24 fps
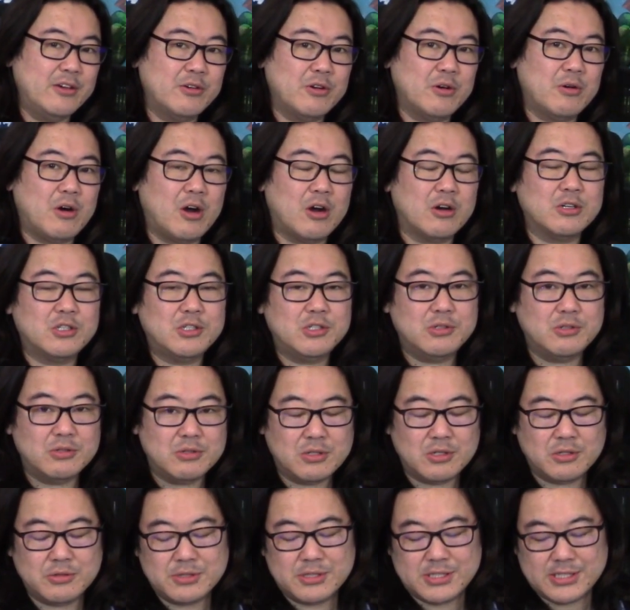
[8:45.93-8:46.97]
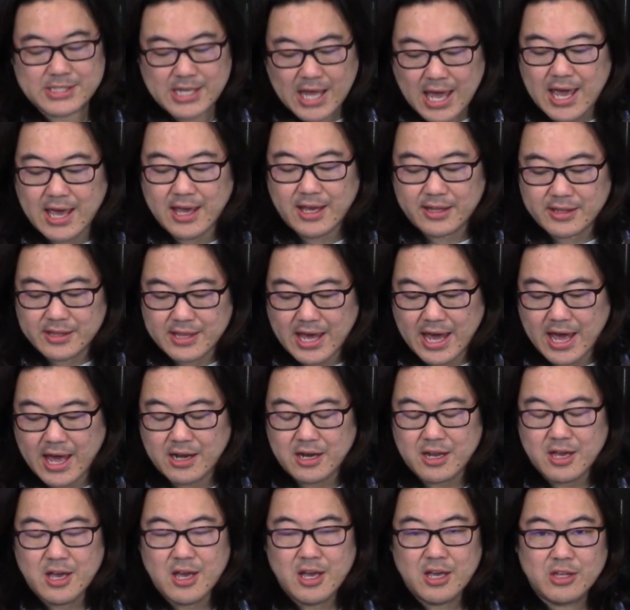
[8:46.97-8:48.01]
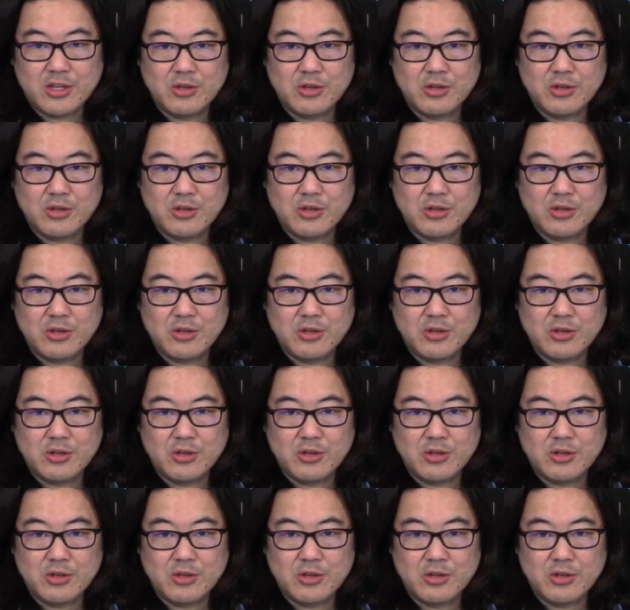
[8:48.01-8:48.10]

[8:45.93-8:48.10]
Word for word: you know, Arturo's saying that